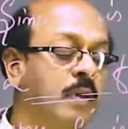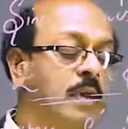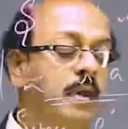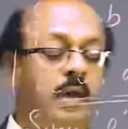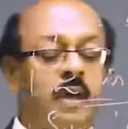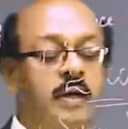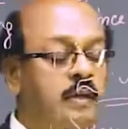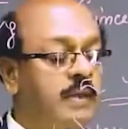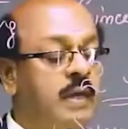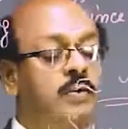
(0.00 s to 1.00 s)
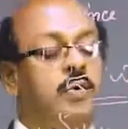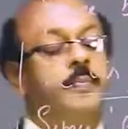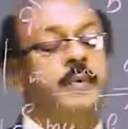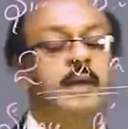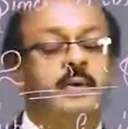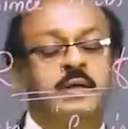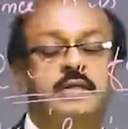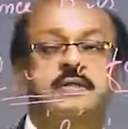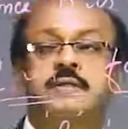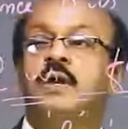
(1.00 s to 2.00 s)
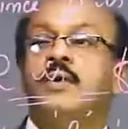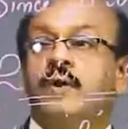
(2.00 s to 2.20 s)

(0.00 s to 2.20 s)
A and b are co-prime integers.